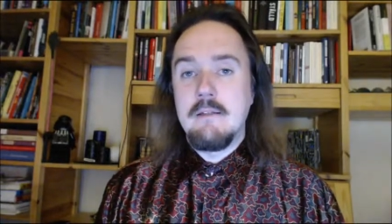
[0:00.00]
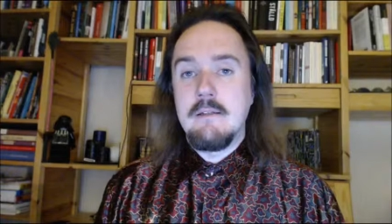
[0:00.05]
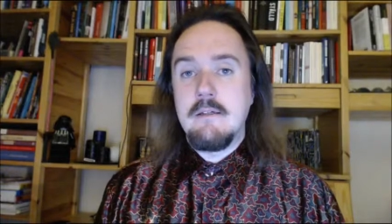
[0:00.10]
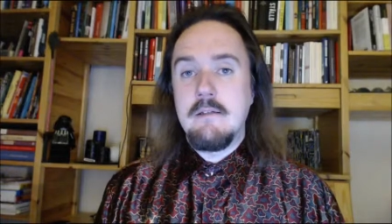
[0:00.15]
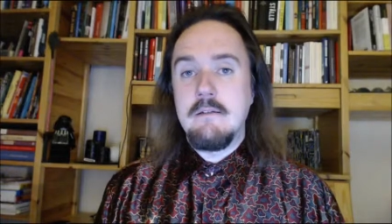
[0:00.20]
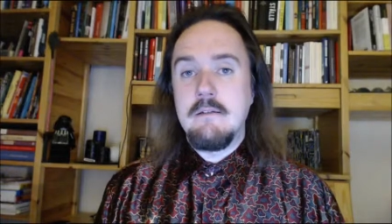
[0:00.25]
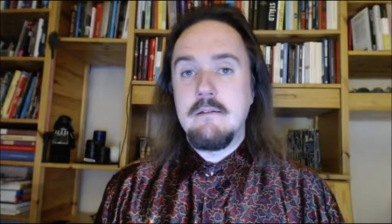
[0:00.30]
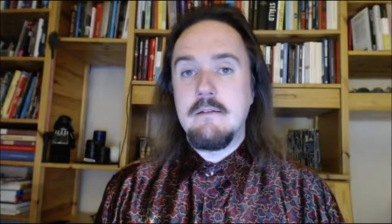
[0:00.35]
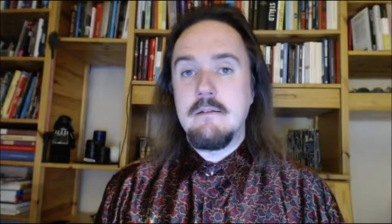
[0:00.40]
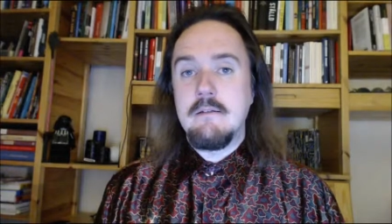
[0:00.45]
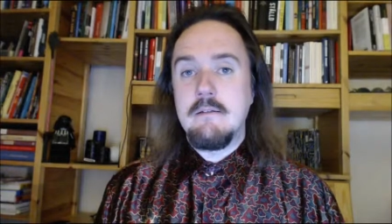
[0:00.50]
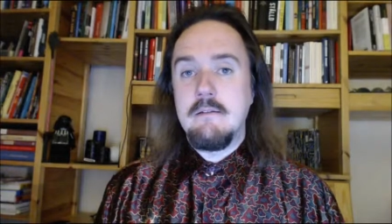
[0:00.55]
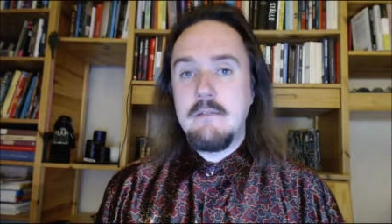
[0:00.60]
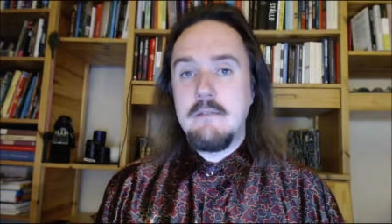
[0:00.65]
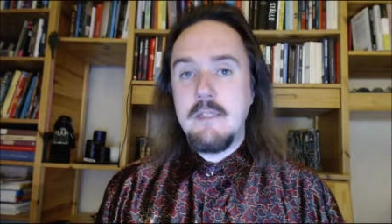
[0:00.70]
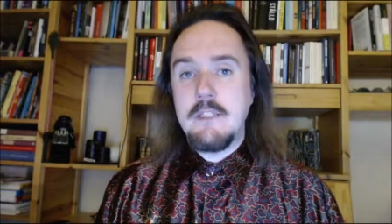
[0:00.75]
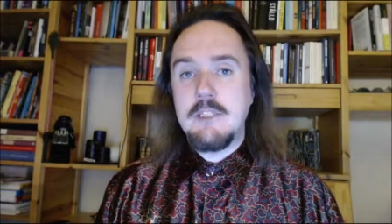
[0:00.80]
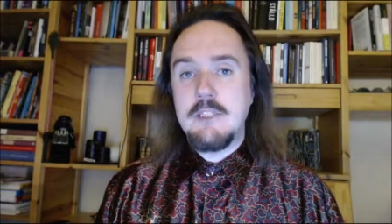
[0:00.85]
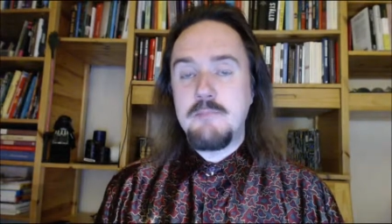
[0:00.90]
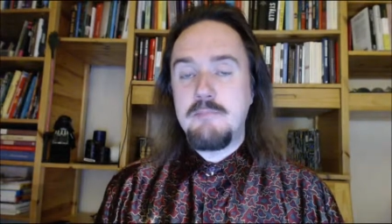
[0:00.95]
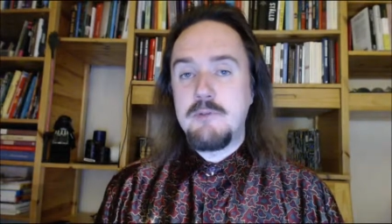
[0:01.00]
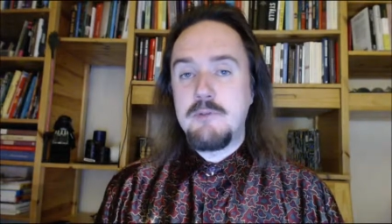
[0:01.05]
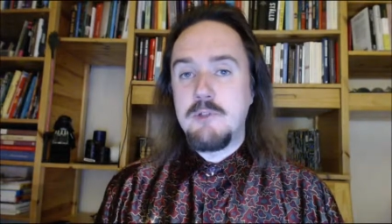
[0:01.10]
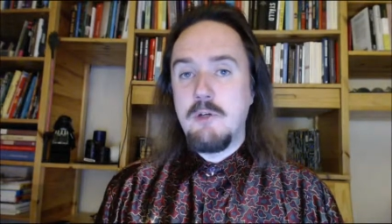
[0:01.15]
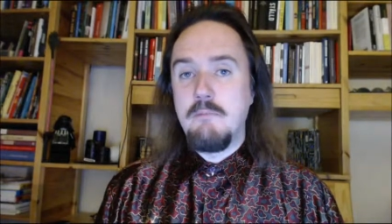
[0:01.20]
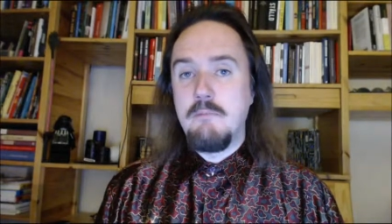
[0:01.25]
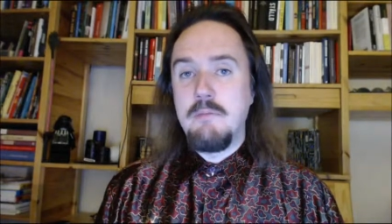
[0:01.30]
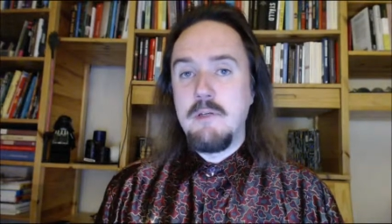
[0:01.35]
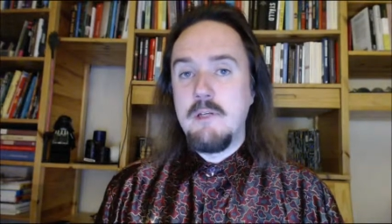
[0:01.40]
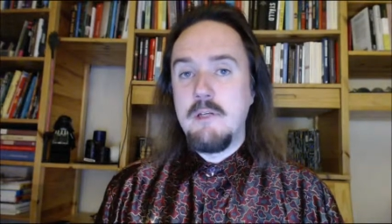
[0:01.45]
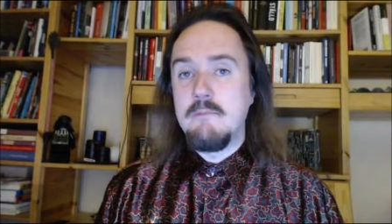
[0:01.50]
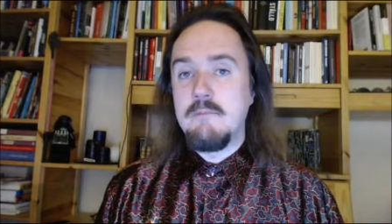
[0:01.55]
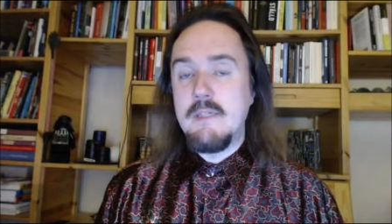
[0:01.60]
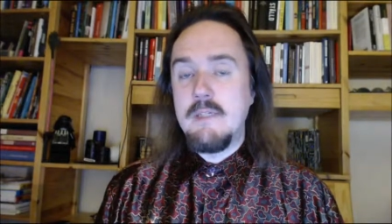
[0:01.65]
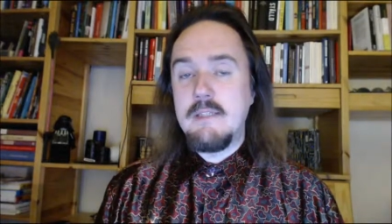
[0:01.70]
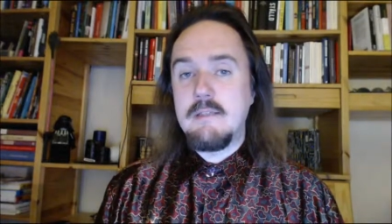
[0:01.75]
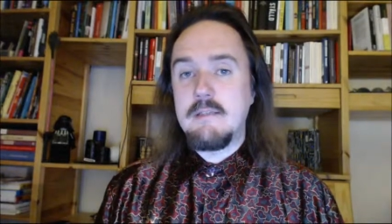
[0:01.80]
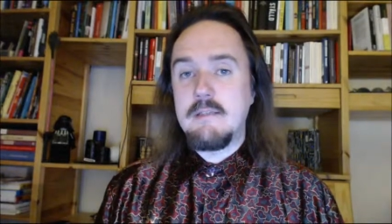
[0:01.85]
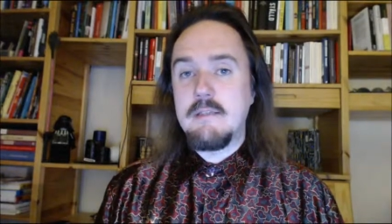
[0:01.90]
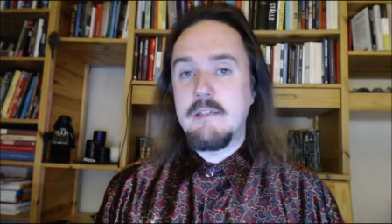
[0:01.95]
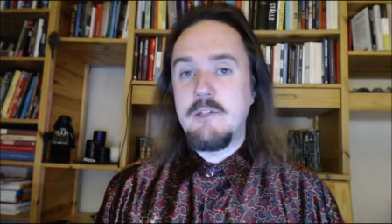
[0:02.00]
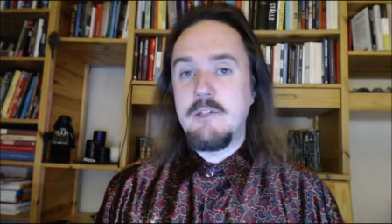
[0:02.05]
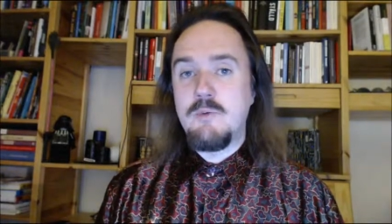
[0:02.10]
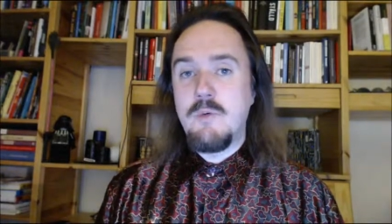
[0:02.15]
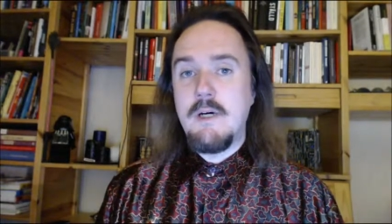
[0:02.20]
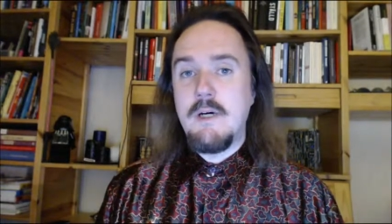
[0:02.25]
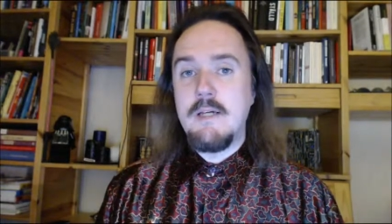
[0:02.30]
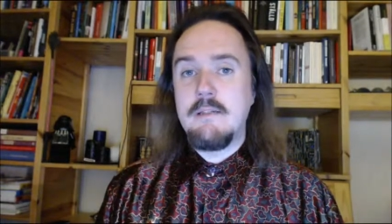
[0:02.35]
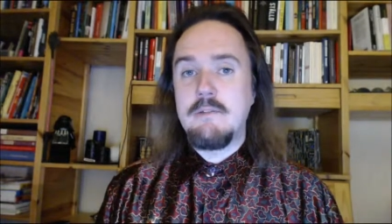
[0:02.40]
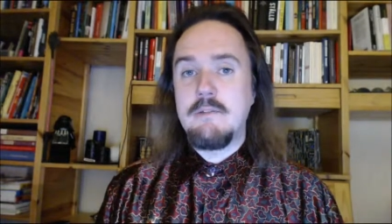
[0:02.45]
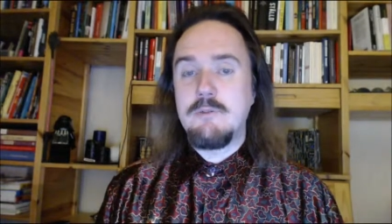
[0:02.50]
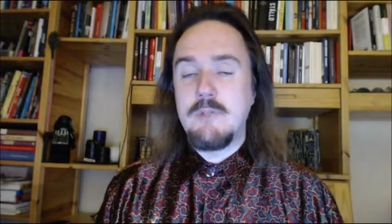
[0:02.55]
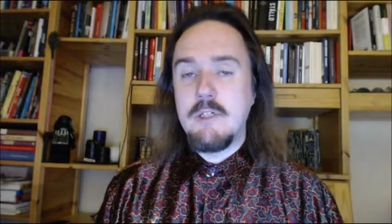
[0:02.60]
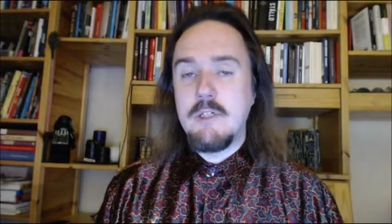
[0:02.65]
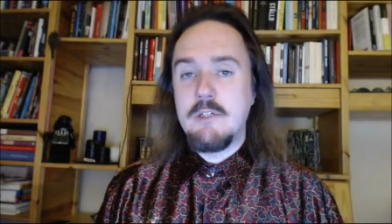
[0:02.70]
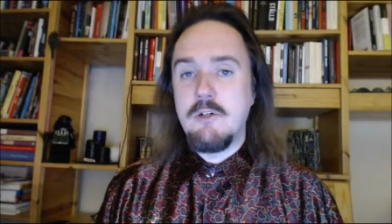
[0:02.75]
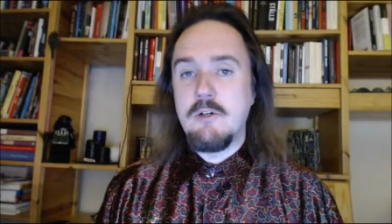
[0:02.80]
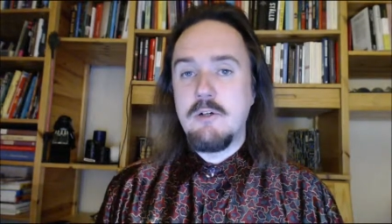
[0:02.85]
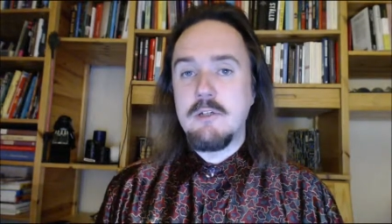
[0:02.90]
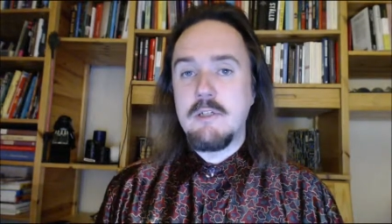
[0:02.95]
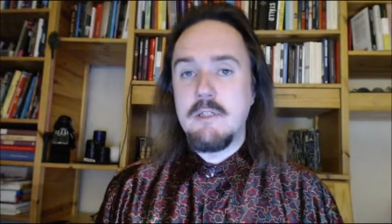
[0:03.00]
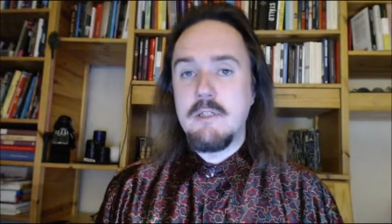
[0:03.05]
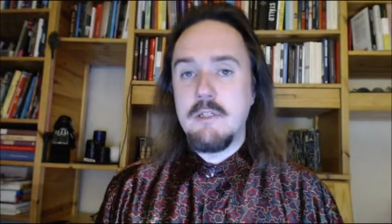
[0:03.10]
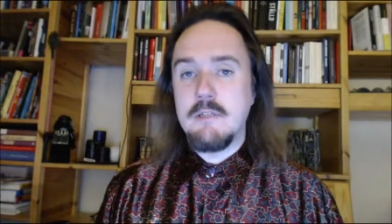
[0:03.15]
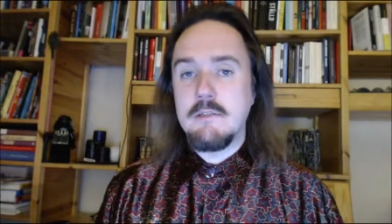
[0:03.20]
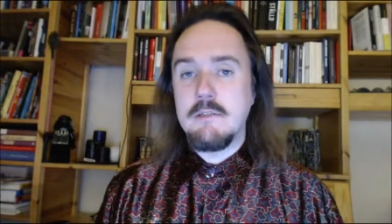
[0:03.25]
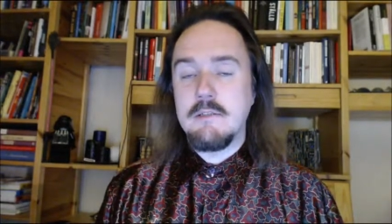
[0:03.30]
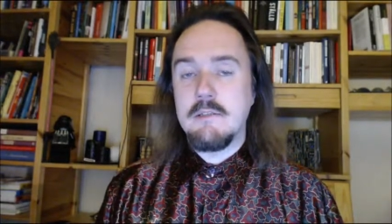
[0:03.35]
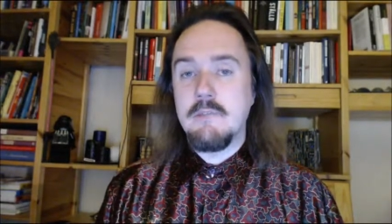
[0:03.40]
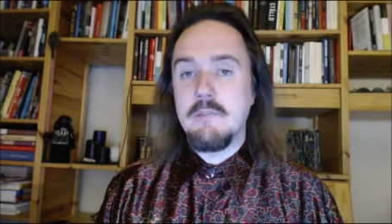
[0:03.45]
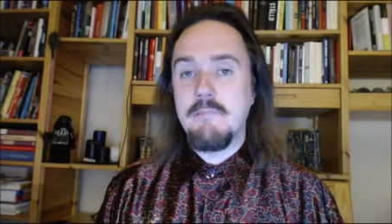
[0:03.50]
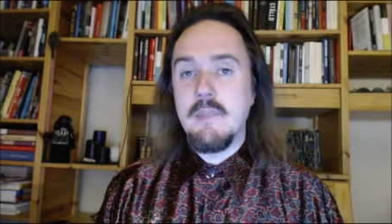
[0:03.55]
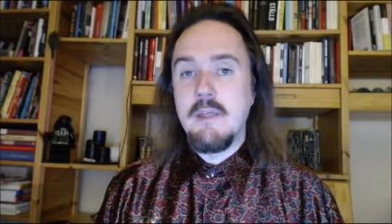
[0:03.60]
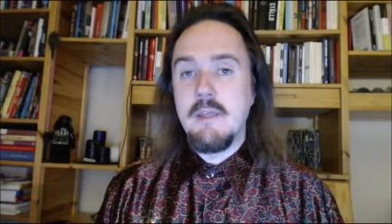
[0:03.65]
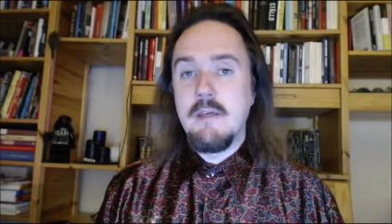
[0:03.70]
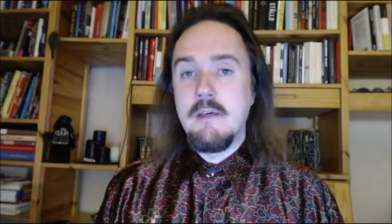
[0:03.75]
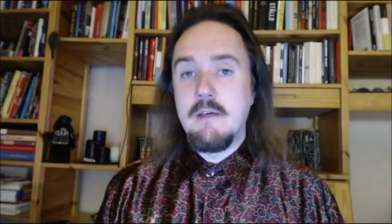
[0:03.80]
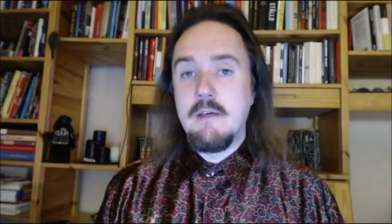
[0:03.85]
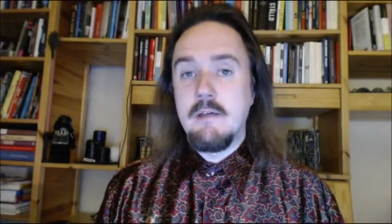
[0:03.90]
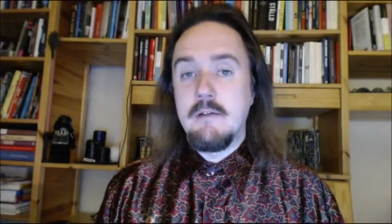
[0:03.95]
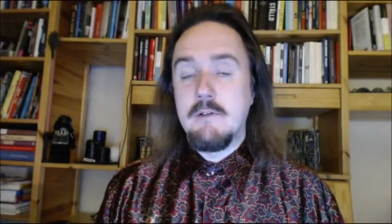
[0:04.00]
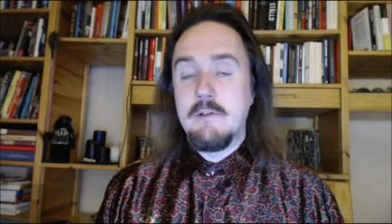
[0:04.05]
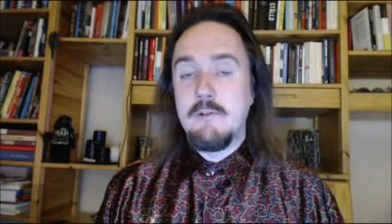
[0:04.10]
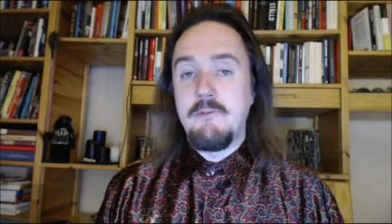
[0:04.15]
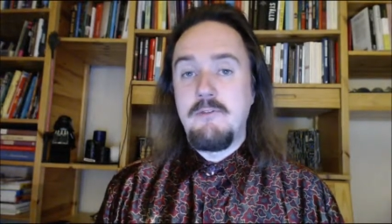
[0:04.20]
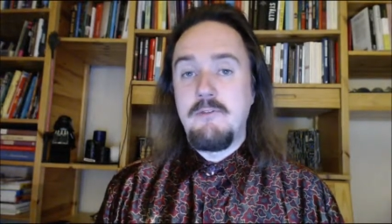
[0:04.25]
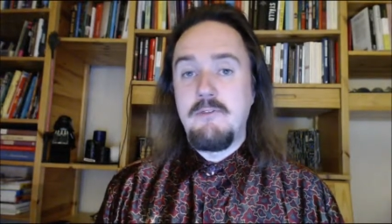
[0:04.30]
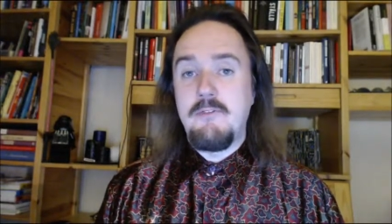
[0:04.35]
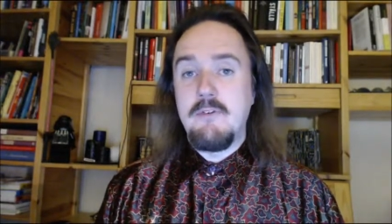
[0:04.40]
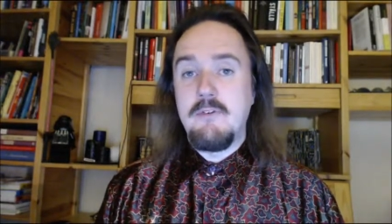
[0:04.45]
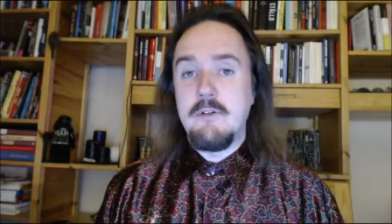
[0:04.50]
And this problem is quite regardless of